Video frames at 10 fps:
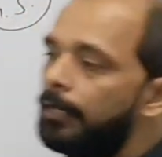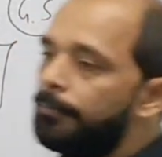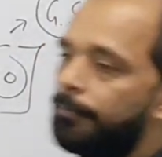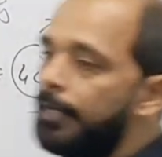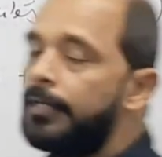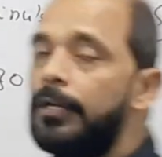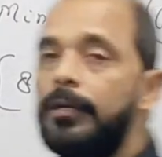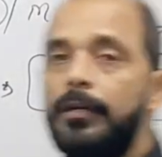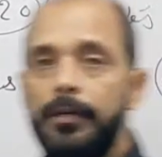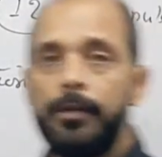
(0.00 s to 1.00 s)
being the
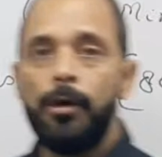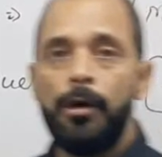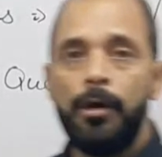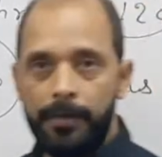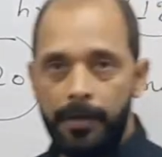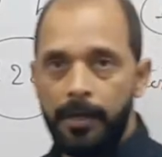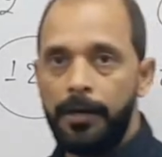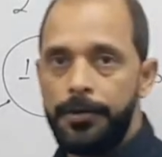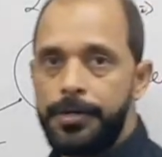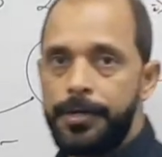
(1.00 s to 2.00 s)
learner of
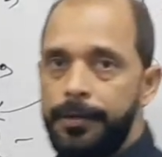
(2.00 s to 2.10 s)
English,